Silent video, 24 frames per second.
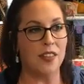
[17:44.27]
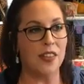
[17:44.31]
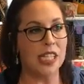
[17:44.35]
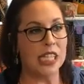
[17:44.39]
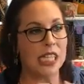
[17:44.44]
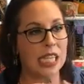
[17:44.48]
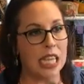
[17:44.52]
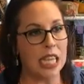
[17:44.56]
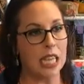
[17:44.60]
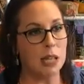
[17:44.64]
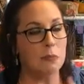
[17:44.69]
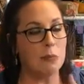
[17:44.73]

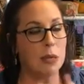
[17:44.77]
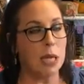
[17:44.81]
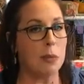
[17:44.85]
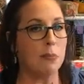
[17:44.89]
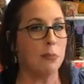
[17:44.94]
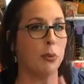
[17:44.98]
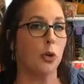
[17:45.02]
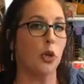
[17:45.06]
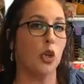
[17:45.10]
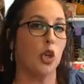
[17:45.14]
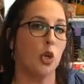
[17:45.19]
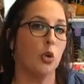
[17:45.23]
I've seen
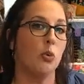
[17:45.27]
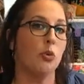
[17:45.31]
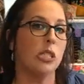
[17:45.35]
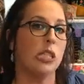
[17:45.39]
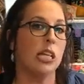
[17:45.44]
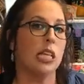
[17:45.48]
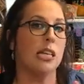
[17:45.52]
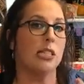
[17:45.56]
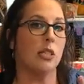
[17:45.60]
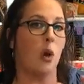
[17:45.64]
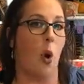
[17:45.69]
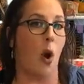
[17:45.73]
people
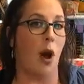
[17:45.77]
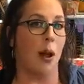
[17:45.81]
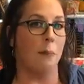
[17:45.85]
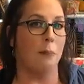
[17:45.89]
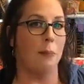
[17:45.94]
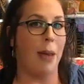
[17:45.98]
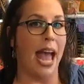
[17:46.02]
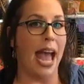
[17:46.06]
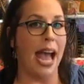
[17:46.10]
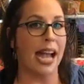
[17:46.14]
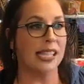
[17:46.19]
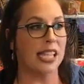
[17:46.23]
use these
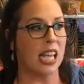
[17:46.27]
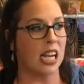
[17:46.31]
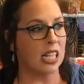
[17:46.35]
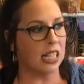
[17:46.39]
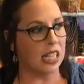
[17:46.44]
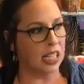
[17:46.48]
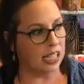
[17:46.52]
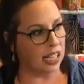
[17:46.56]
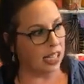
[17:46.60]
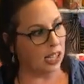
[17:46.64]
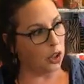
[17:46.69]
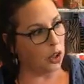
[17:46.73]
on bags,
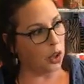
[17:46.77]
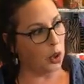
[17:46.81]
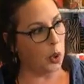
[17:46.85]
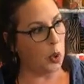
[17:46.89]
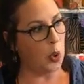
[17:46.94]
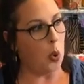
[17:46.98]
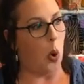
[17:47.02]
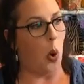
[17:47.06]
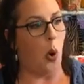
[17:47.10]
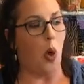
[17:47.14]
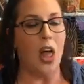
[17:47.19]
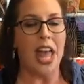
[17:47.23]
and I think they
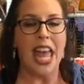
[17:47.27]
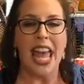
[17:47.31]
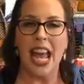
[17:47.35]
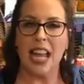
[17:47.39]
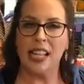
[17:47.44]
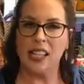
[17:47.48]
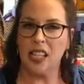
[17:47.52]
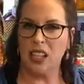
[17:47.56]
look cool.